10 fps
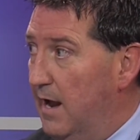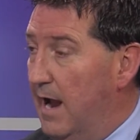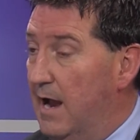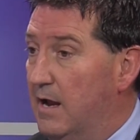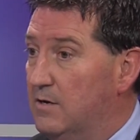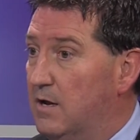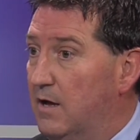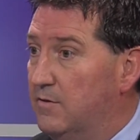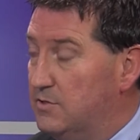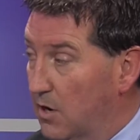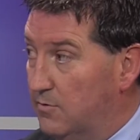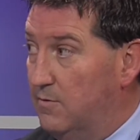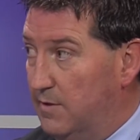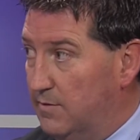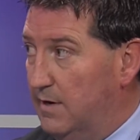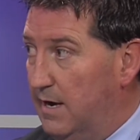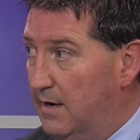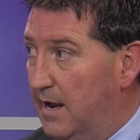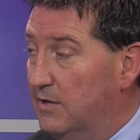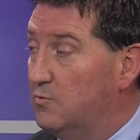and the shelter that they
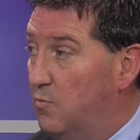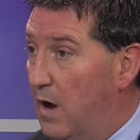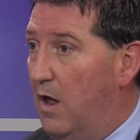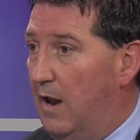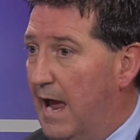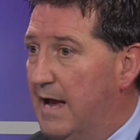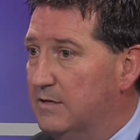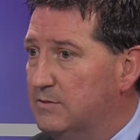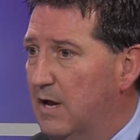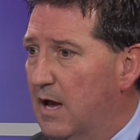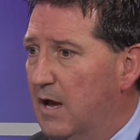need, as well as